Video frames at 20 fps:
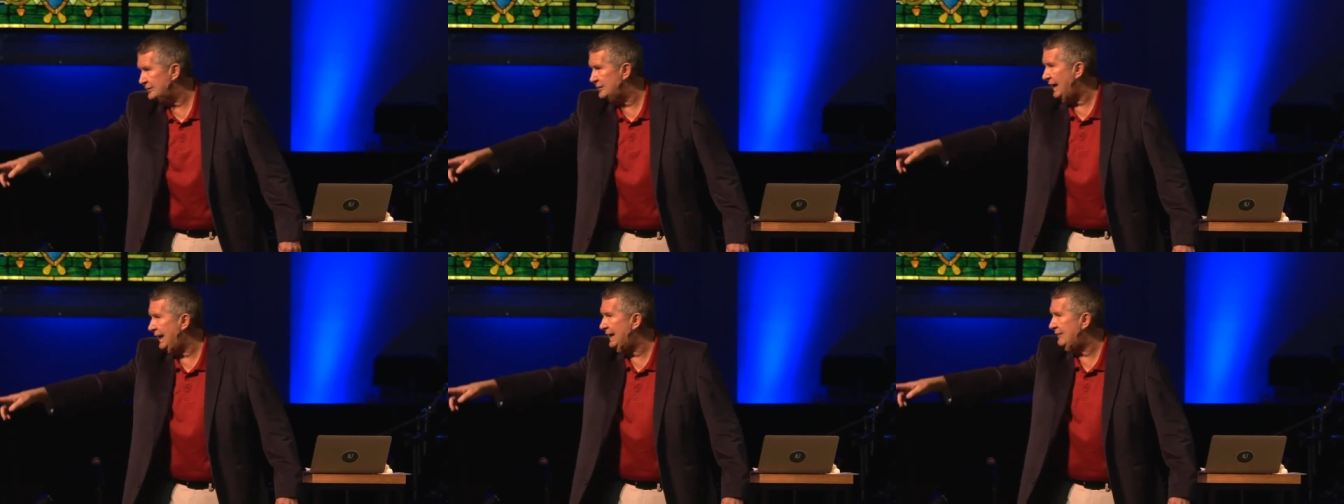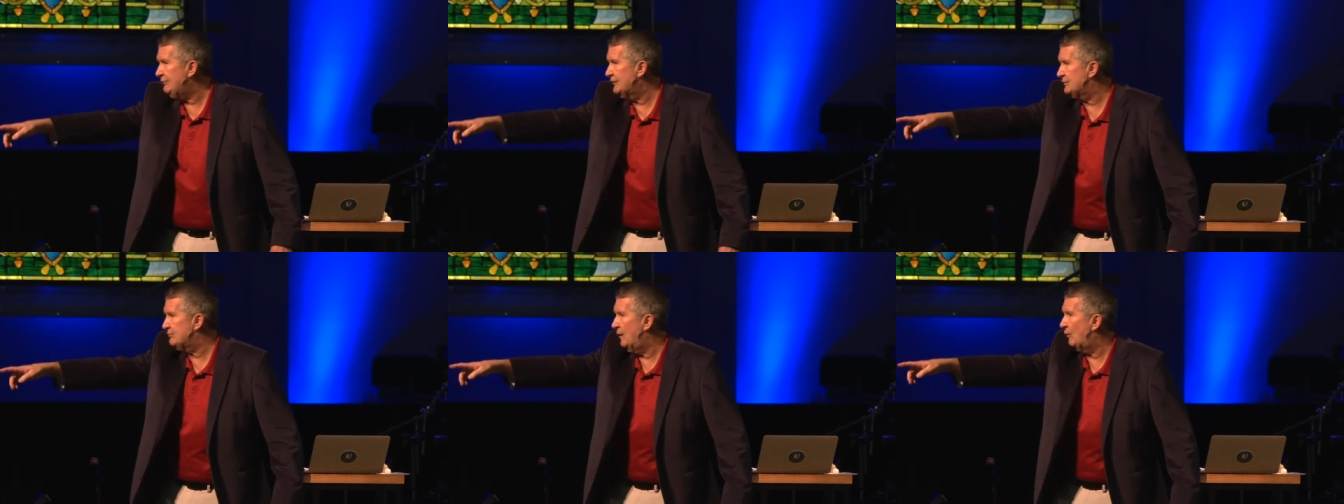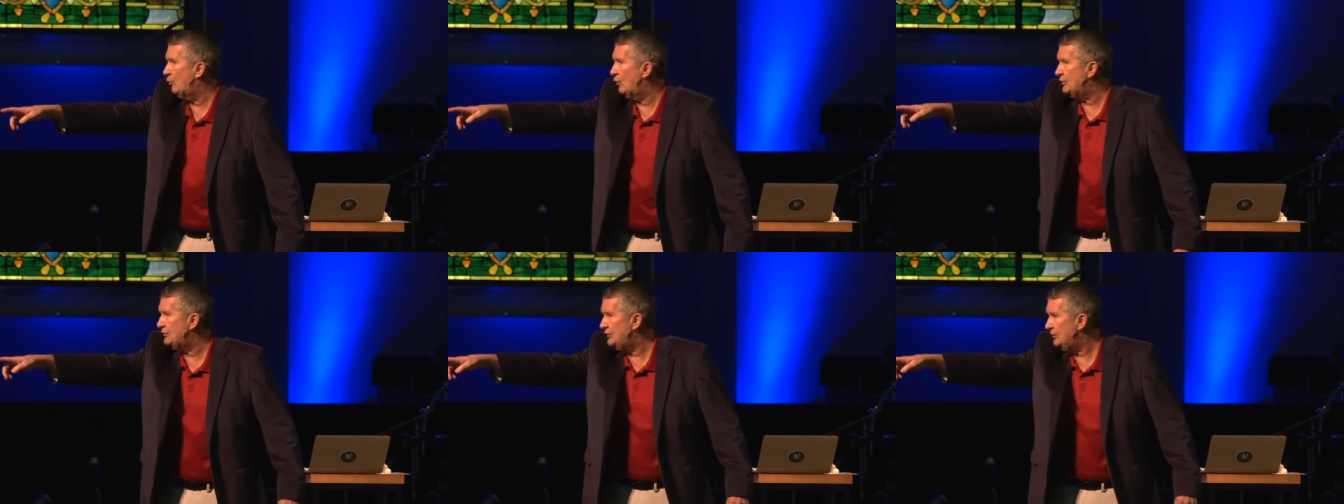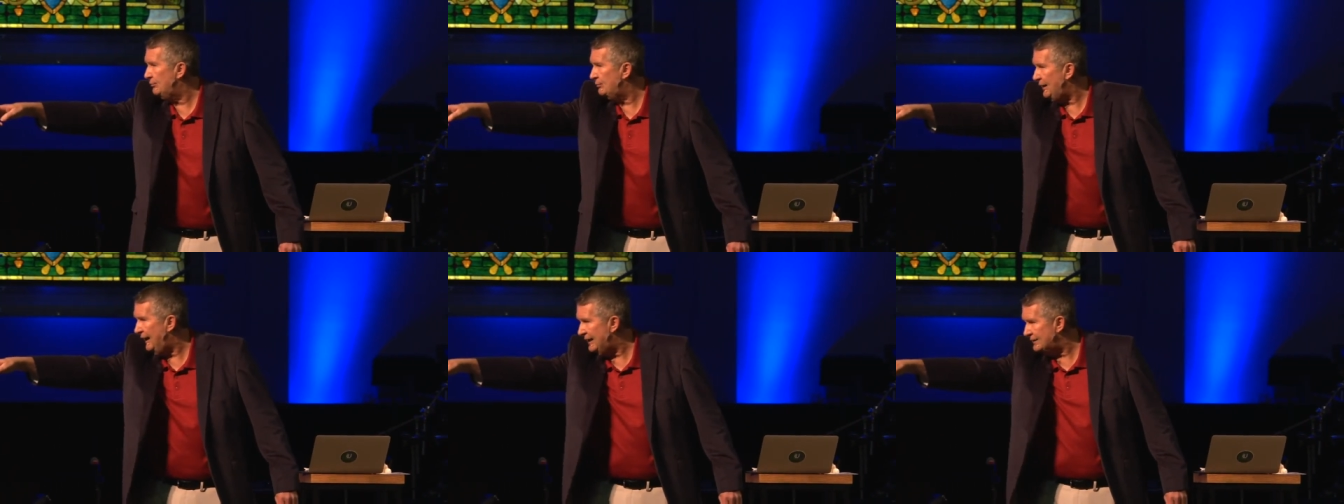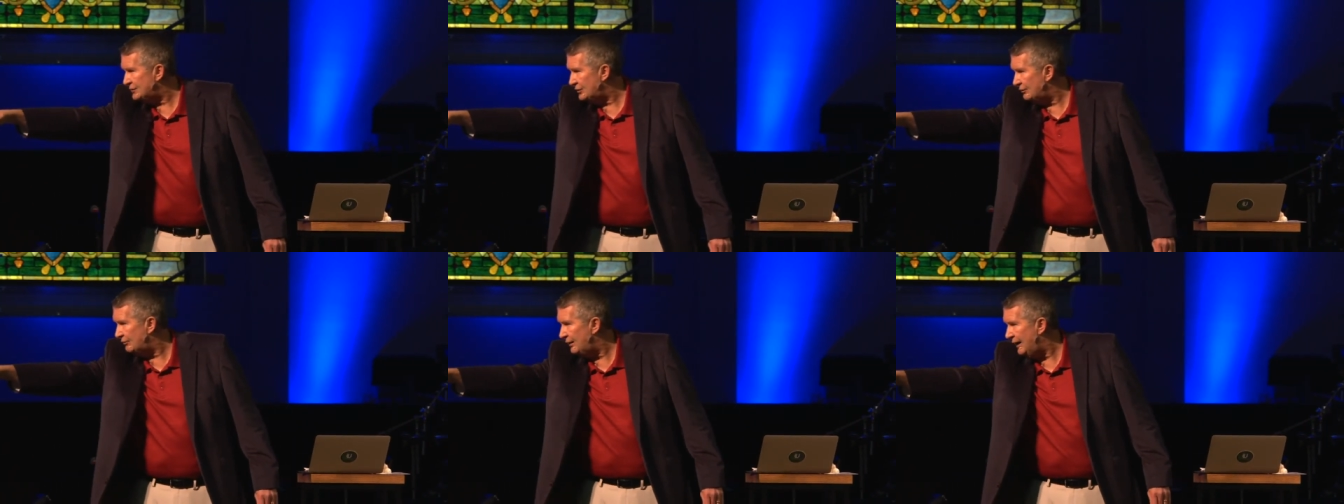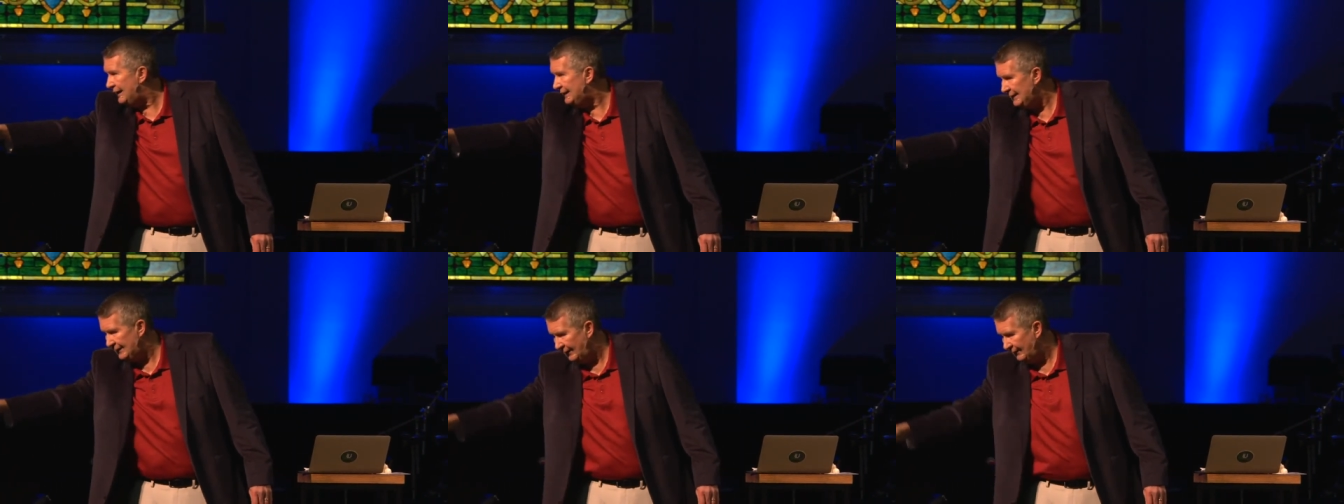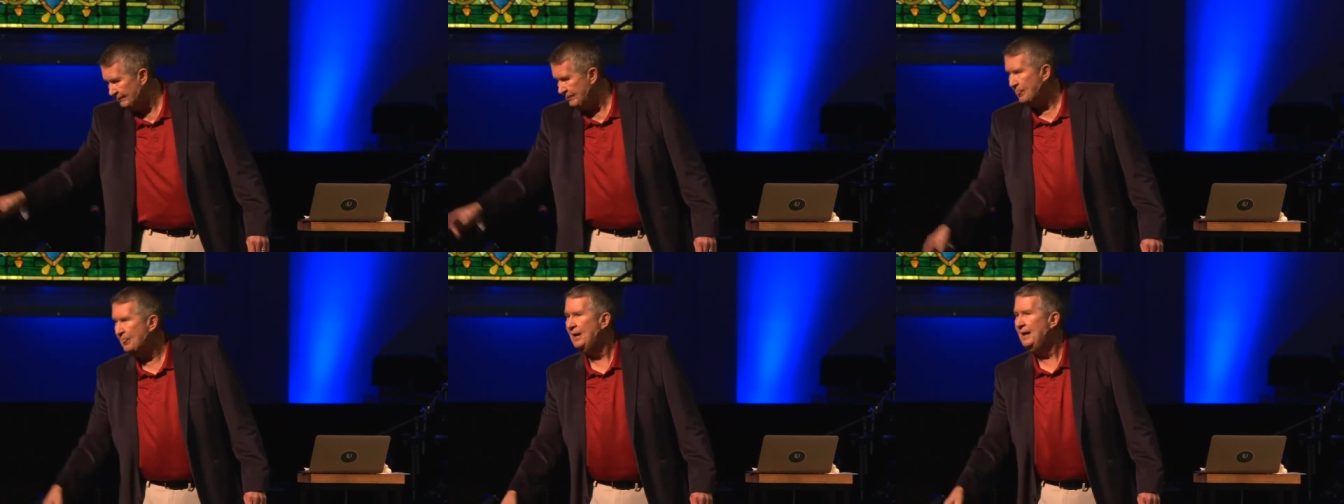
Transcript: Dave is my worship pastor right here.